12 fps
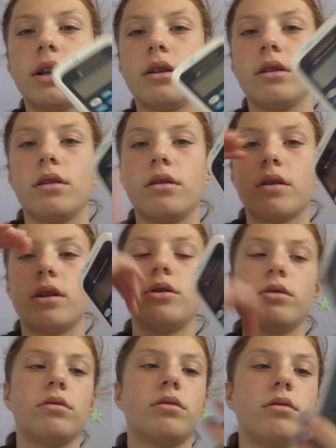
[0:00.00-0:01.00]
then you can
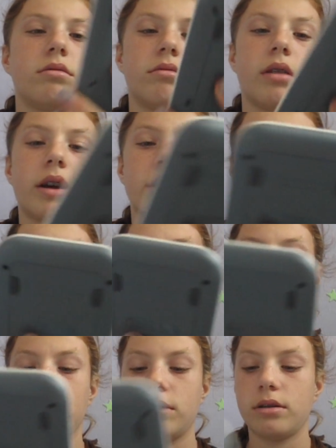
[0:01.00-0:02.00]
just do like
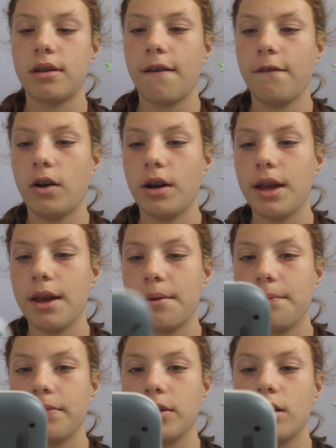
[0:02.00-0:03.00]
different stuff on it.
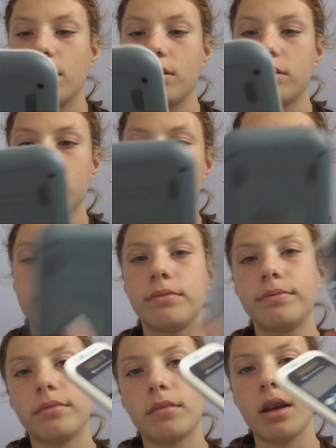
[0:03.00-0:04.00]
So,
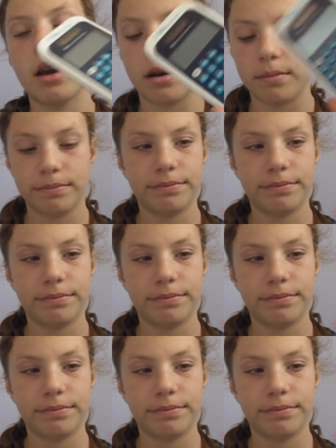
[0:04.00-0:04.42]
yeah.